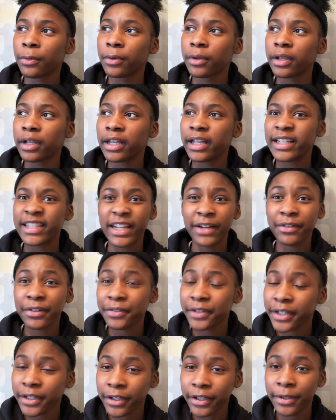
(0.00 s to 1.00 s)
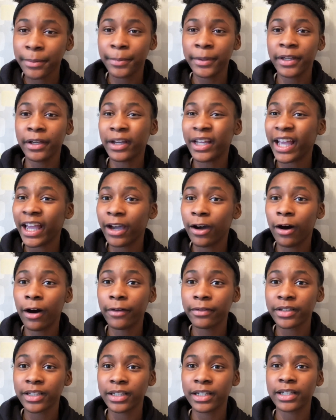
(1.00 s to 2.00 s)
is everything going to be okay
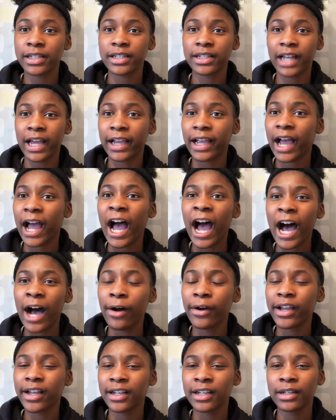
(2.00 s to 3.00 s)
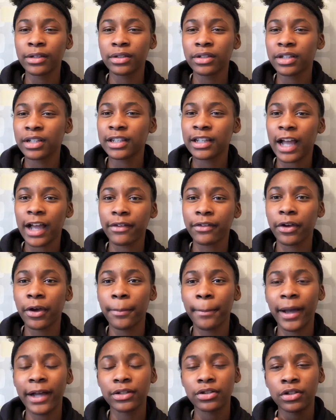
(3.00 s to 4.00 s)
after this? Like, how can life go
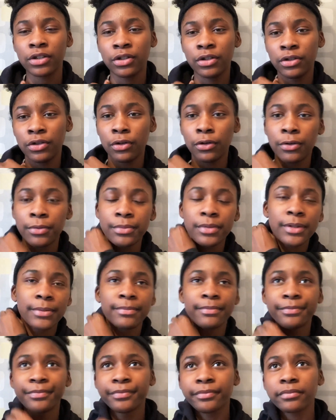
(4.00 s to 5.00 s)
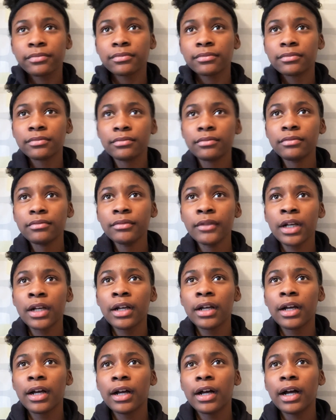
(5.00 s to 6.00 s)
back to the norms?
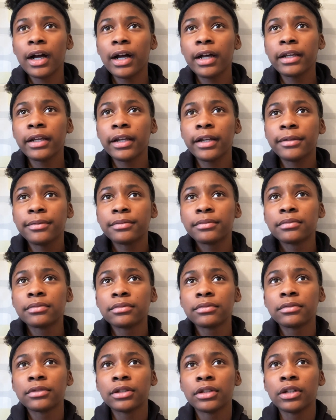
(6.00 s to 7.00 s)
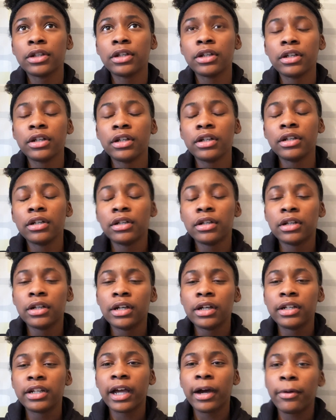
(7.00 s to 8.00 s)
And then
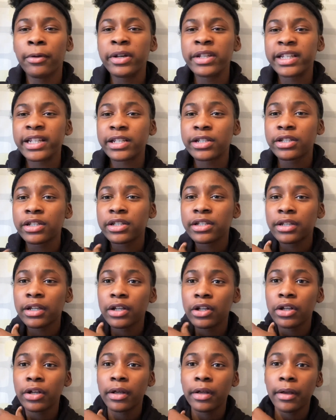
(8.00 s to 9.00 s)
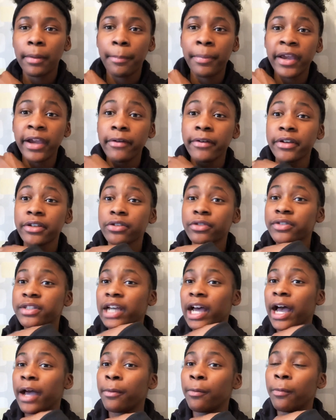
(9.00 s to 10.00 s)
there was this period of
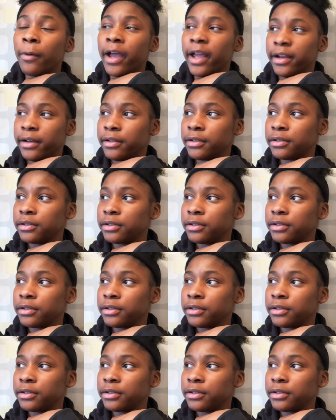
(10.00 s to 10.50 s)
time when